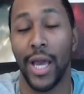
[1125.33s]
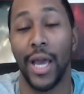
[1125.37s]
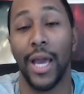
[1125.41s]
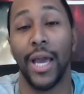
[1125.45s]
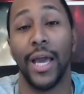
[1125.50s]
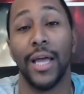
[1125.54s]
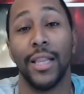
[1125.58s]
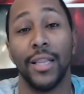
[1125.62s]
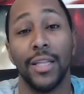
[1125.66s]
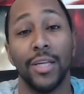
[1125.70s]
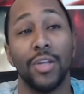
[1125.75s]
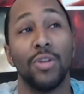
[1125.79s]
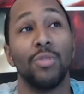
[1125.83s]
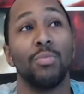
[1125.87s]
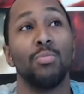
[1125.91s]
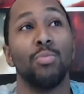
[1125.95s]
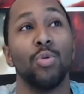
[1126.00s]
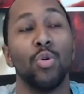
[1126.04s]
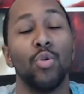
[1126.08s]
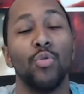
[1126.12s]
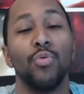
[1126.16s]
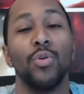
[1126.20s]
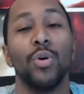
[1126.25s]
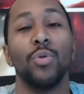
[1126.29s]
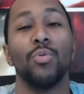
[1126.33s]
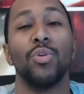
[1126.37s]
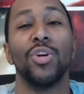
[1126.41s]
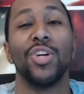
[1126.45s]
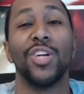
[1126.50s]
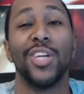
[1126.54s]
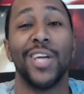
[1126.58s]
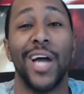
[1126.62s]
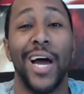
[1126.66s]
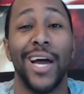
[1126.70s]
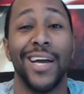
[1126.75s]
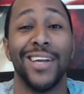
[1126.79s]
And this movie was
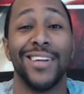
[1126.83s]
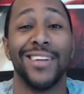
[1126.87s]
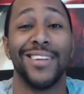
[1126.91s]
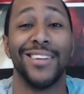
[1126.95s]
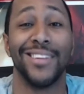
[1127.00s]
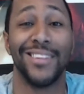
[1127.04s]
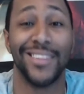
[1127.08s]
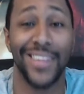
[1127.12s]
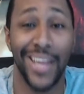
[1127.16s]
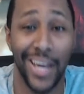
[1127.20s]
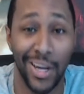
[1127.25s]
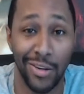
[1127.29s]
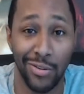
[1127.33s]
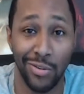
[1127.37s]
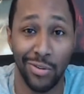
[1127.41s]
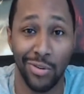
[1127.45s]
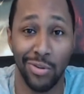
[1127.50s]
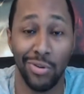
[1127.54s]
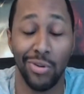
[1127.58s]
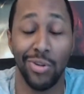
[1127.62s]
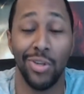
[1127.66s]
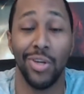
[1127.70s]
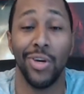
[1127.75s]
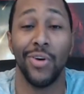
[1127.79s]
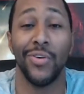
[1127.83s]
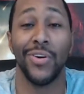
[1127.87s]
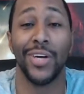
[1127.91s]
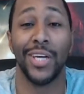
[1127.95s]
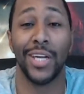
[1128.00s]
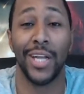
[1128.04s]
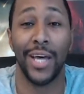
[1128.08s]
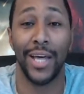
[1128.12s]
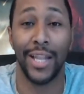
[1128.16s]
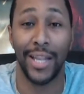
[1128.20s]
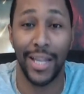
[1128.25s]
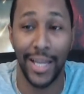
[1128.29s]
shot in a sound studio in
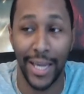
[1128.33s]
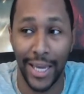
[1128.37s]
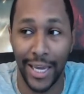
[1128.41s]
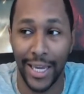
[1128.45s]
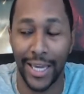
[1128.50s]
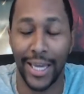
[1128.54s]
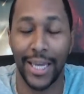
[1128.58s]
LA,